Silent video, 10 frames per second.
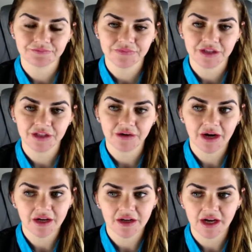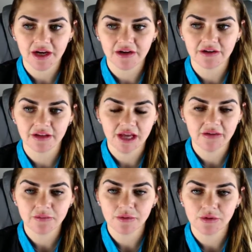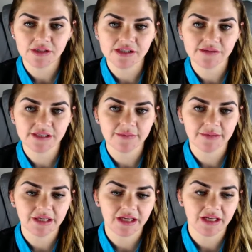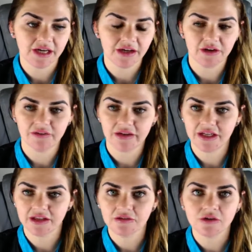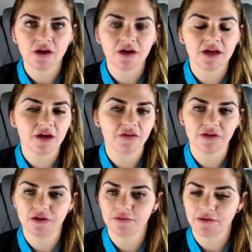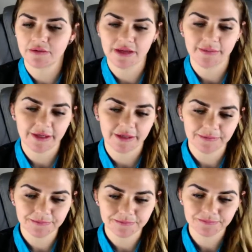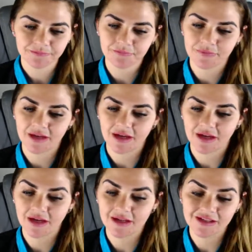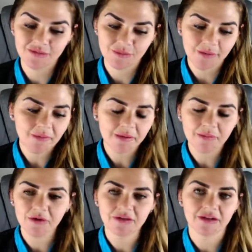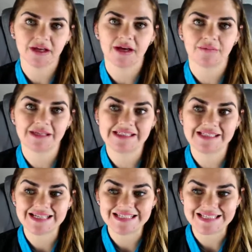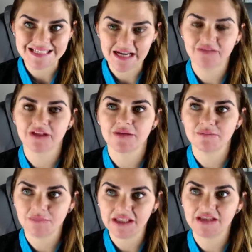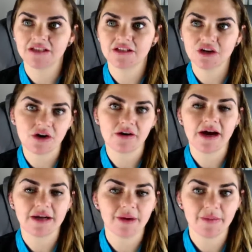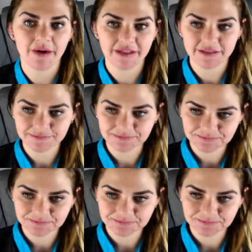You know, I could have hired a lot of employees with that money. I could have had a long, healthy career with that money. And it's probably more than that because definitely beat the tar out of my body.